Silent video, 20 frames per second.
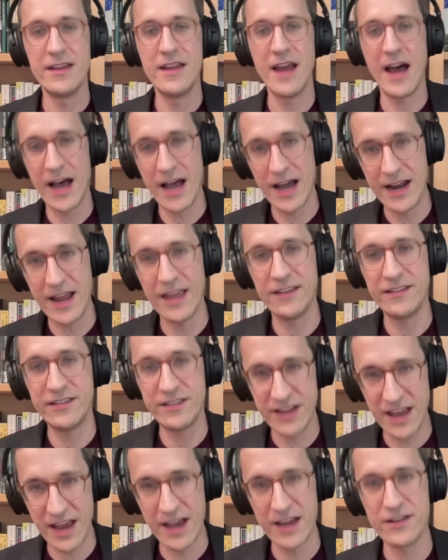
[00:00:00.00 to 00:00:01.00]
not a
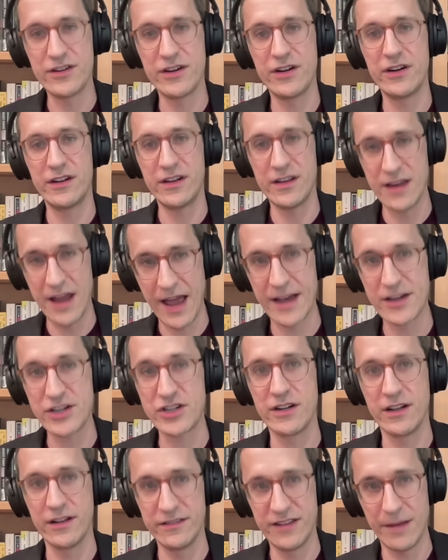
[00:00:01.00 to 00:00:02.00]
standard
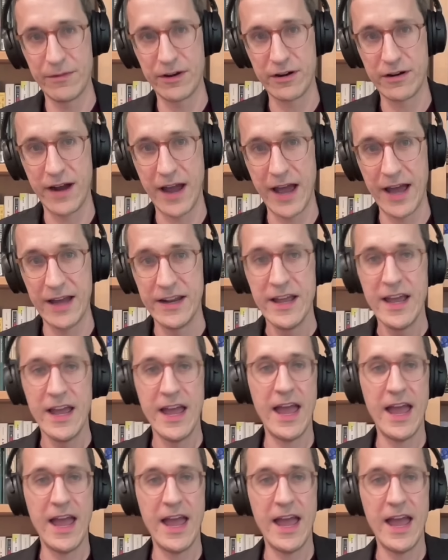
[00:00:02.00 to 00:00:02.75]
national Democrat.